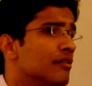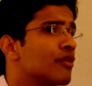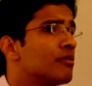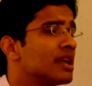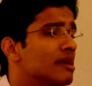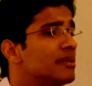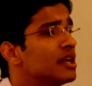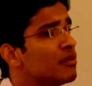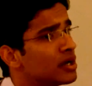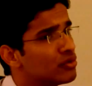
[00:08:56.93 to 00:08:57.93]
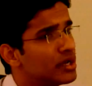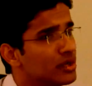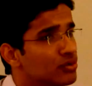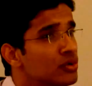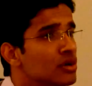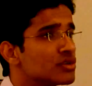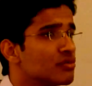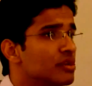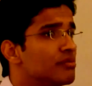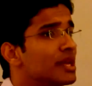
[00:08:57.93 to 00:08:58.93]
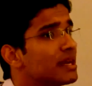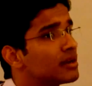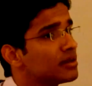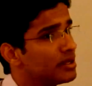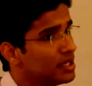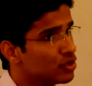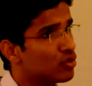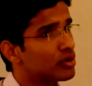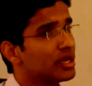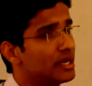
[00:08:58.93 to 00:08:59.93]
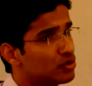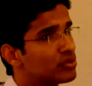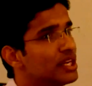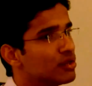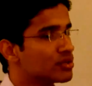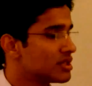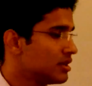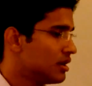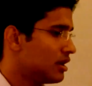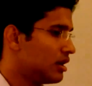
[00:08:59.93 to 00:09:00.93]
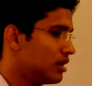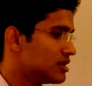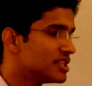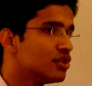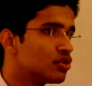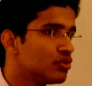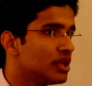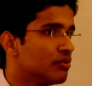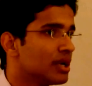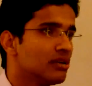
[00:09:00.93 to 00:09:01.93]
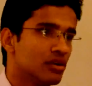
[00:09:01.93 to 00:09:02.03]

from time t1 to t2, so we break the node into three nodes, 0 to t1,